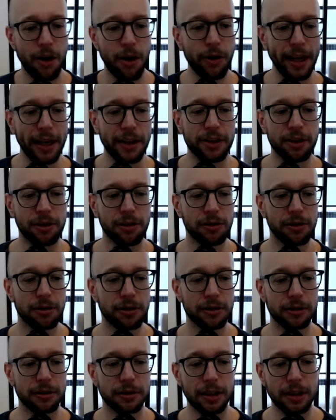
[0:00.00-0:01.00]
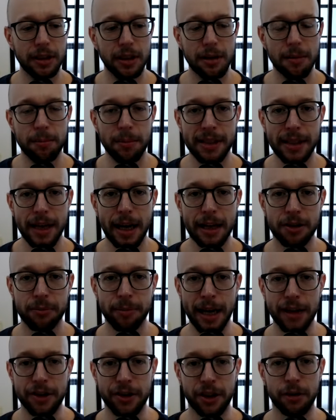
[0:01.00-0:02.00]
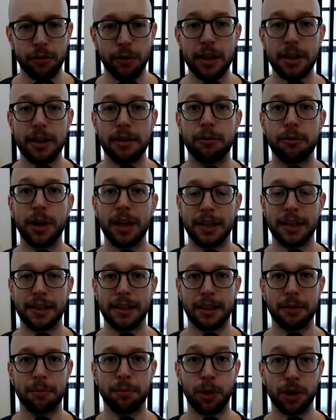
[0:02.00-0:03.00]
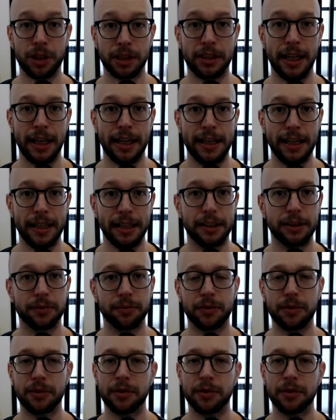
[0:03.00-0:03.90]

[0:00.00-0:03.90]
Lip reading: Okay, so besides matching, what is an important idea?